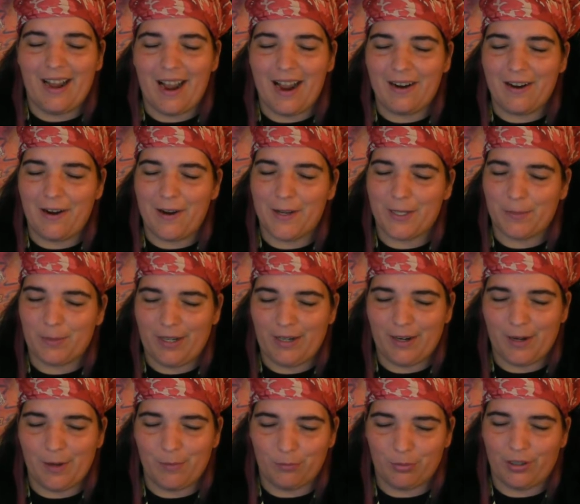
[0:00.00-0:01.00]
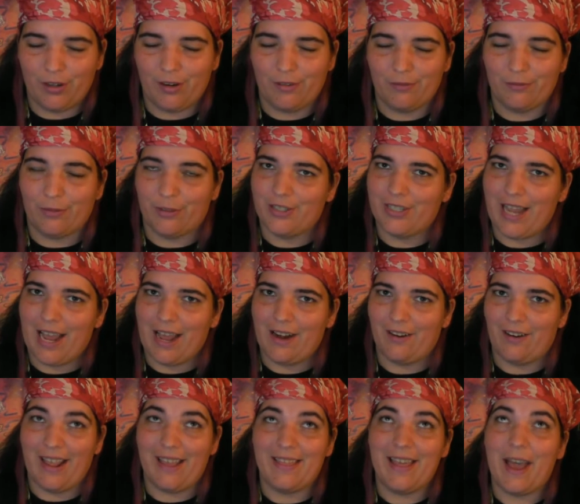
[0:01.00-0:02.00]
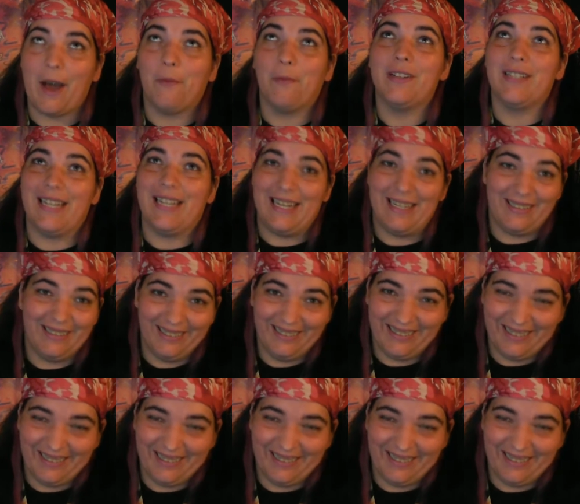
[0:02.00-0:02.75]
I cosplayed Umbreon for Saturday. That was it.